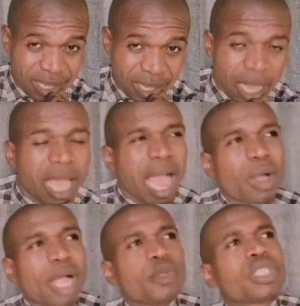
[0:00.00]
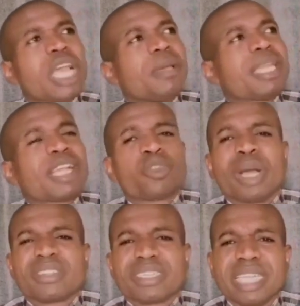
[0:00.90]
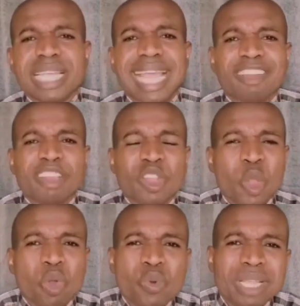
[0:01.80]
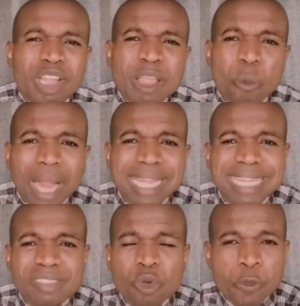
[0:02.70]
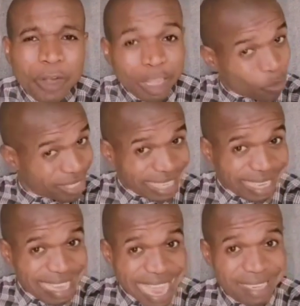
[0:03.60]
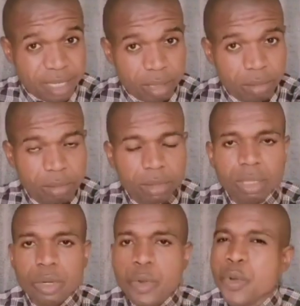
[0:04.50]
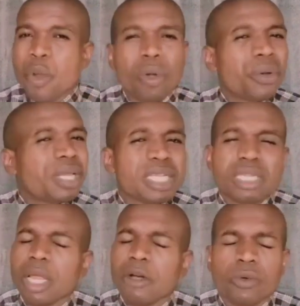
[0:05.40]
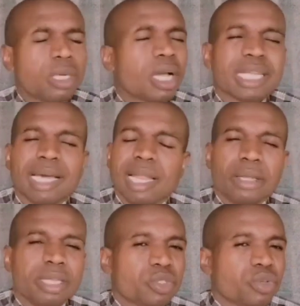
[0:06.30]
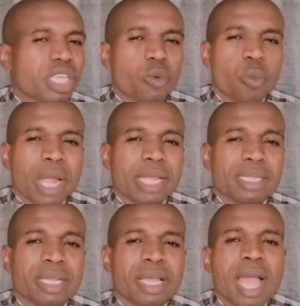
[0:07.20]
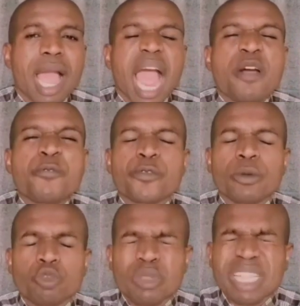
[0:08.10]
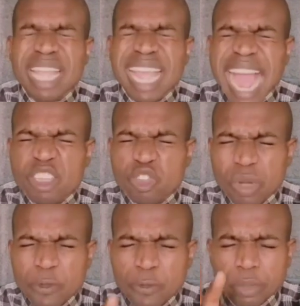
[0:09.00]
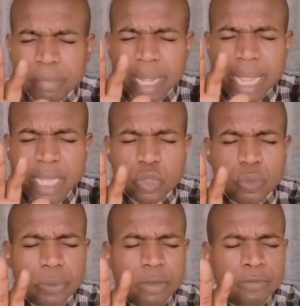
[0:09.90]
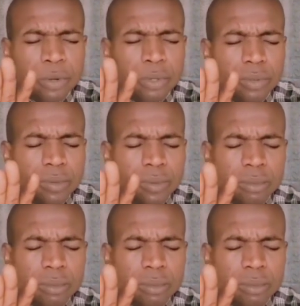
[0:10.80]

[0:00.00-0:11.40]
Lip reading: How can you tell me that you are sick and the Lord will keep quiet over your sickness? No, his Lord will not allow him to keep quiet. And from today, I stretch forth my hands to pray for you.